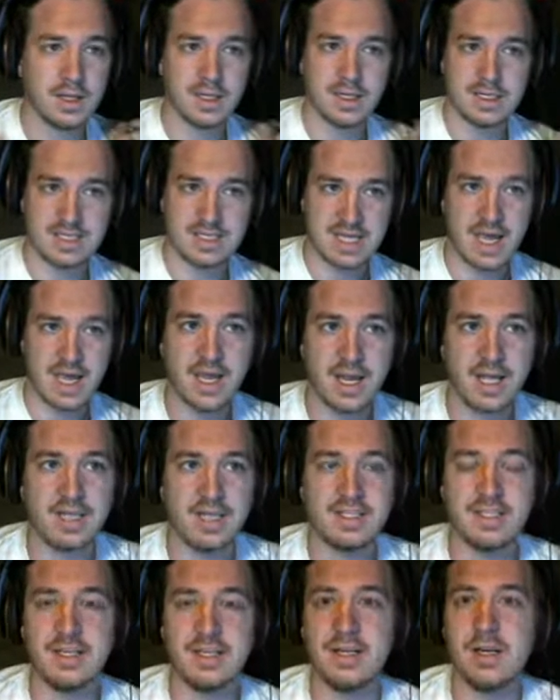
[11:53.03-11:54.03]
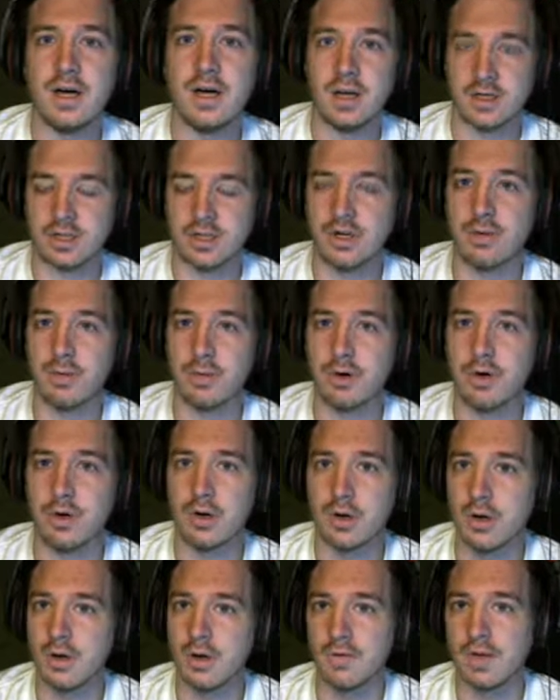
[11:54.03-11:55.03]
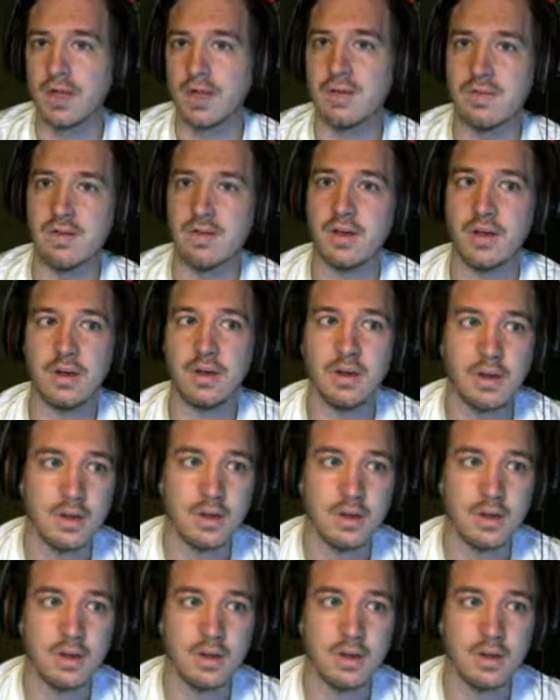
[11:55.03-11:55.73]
1018, October of 18.